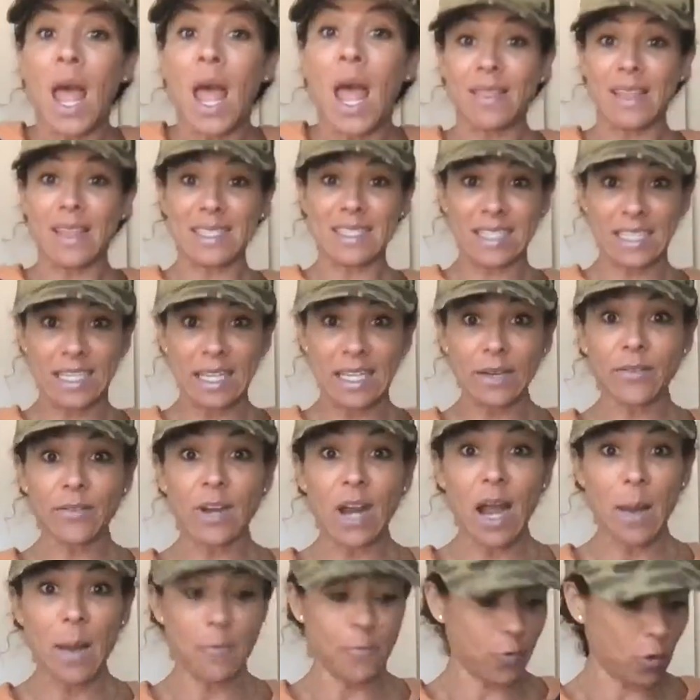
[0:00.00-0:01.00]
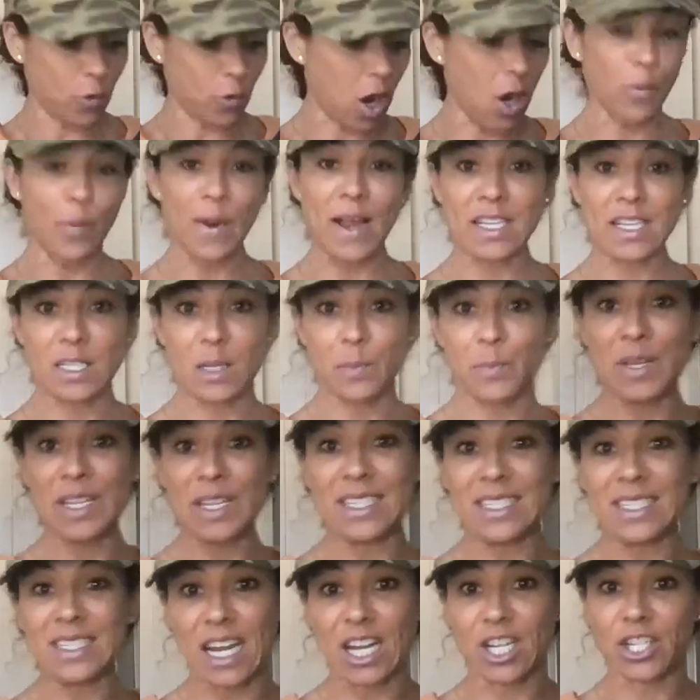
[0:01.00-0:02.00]
let's give it up for our recipe
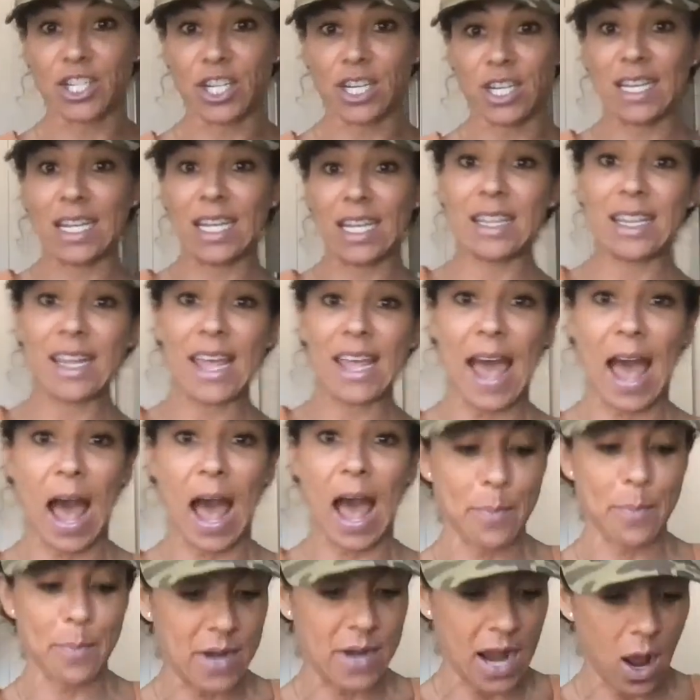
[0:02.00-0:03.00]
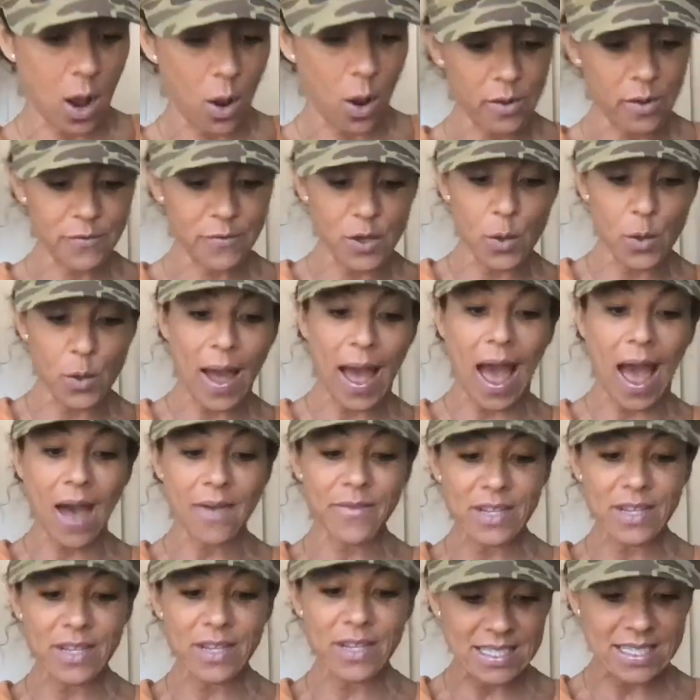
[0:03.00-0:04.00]
section in the app now. If you
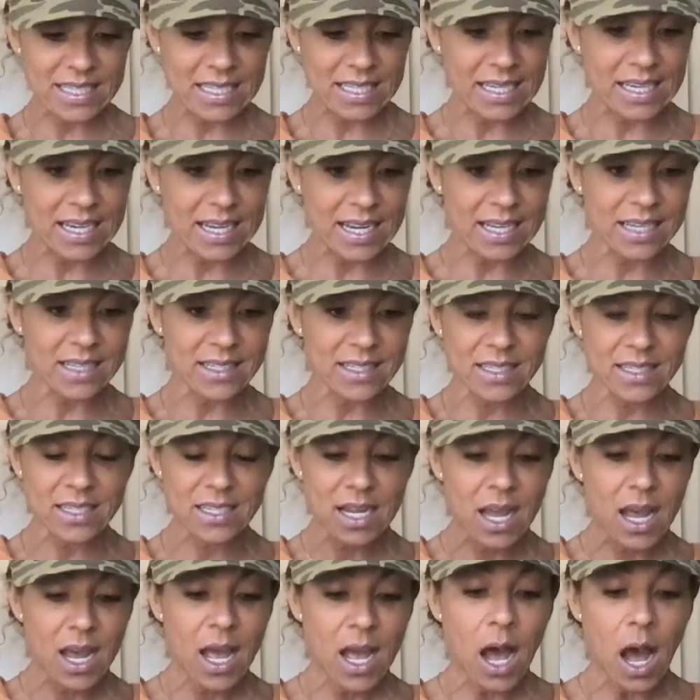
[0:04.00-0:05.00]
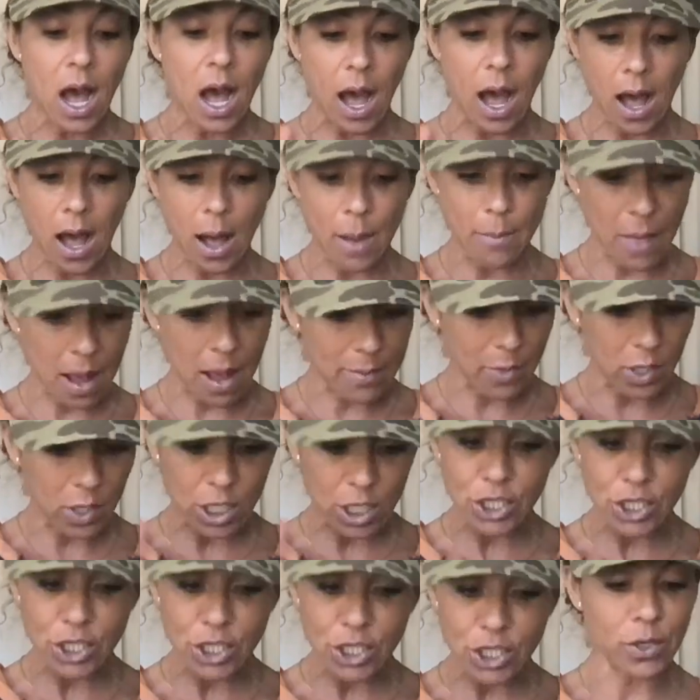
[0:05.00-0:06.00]
haven't seen it, I'm going to
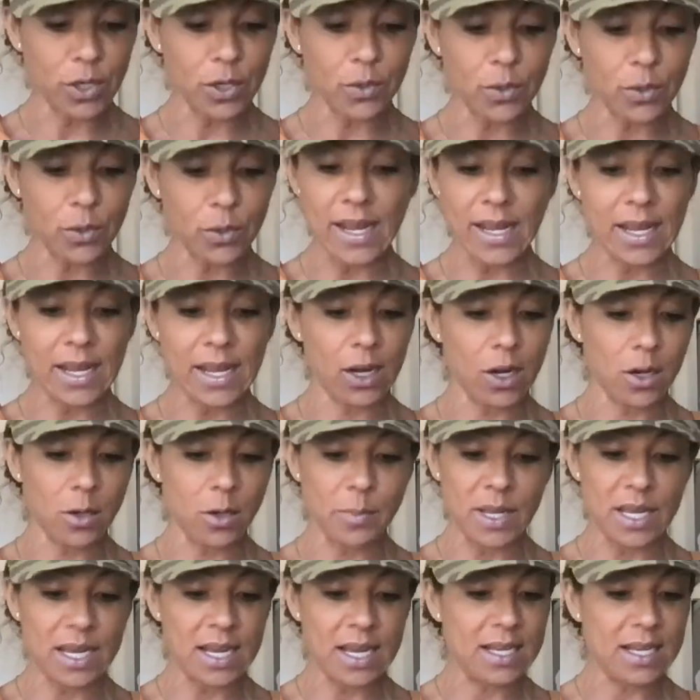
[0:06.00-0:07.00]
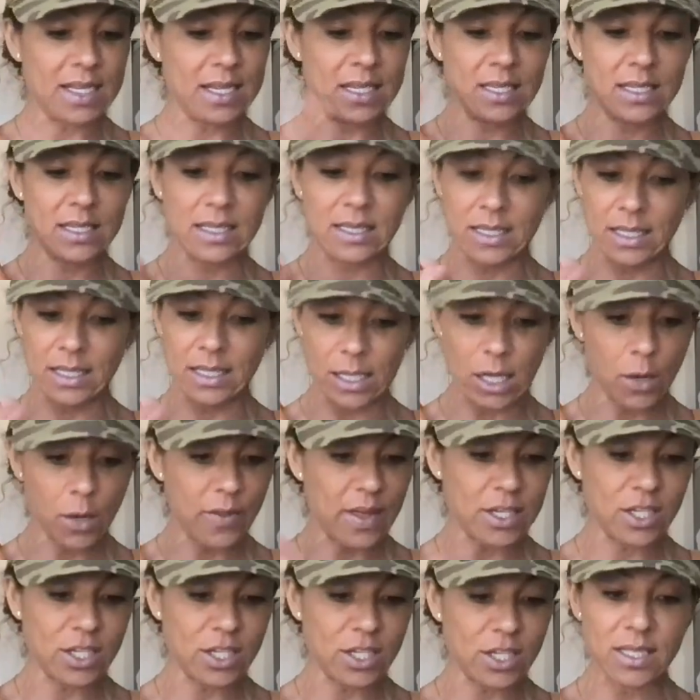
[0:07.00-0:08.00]
show you right here because, you know,
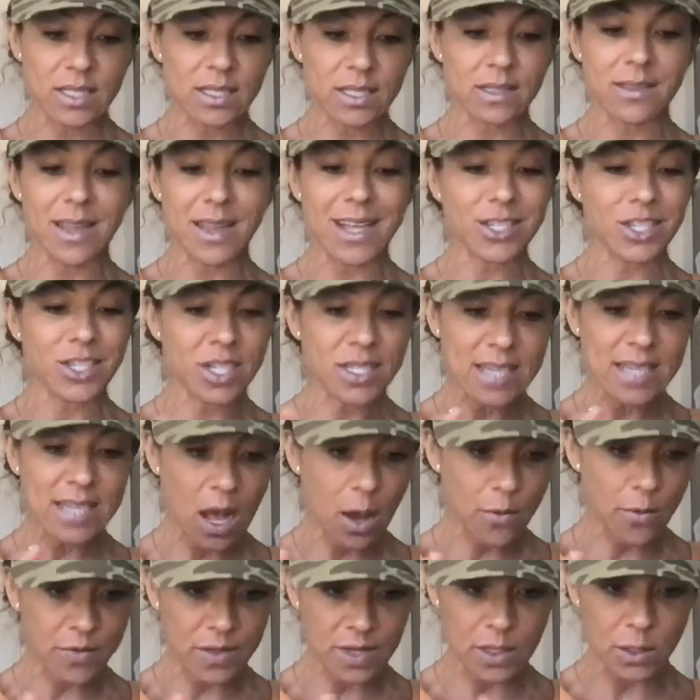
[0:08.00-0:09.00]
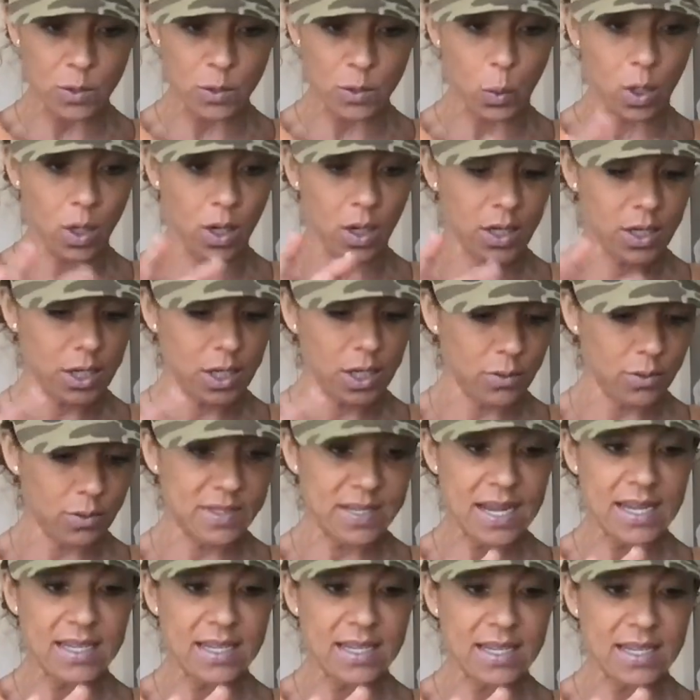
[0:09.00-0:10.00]
that's just how things work. You
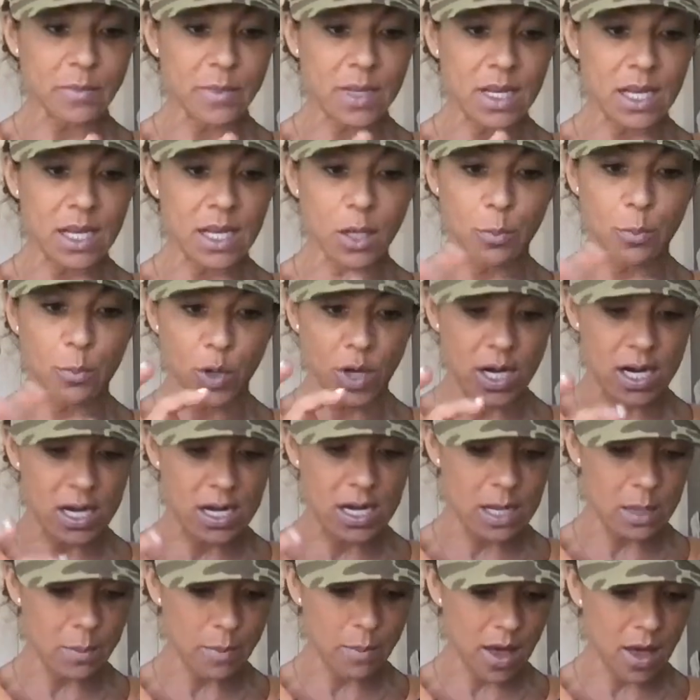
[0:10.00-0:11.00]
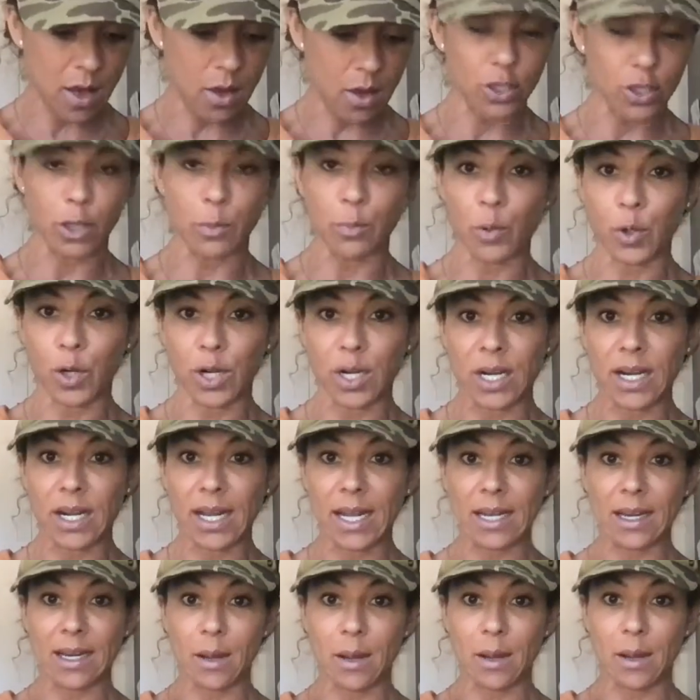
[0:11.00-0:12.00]
say something, you put it in an email, you put it
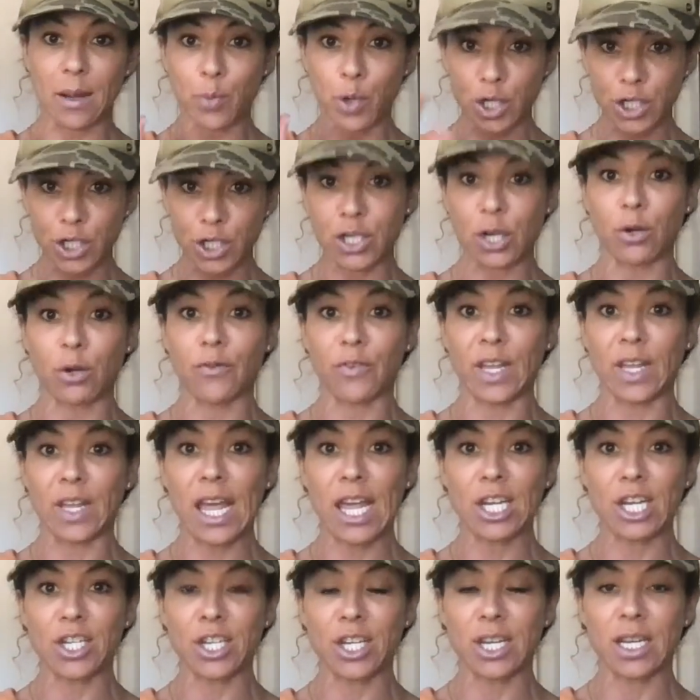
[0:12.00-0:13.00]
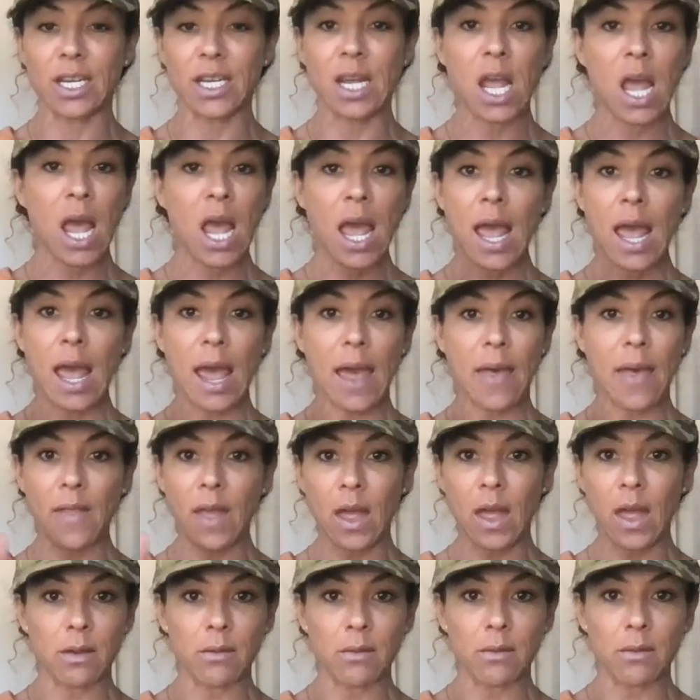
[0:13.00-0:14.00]
in a push notification, and
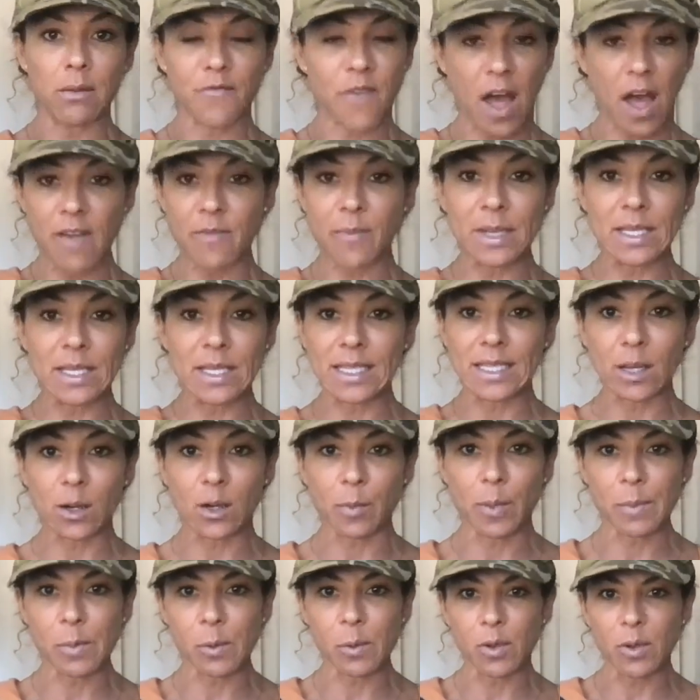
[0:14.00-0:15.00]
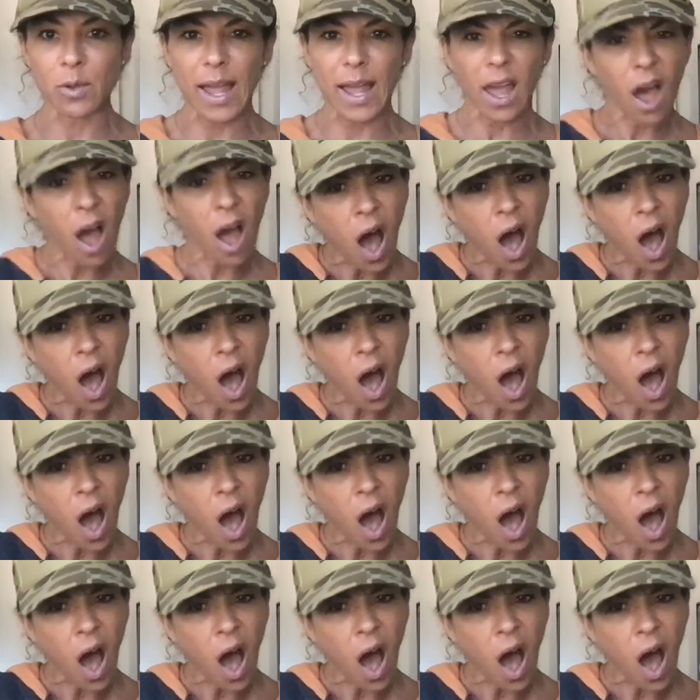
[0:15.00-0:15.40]
then 5 months later, people are like,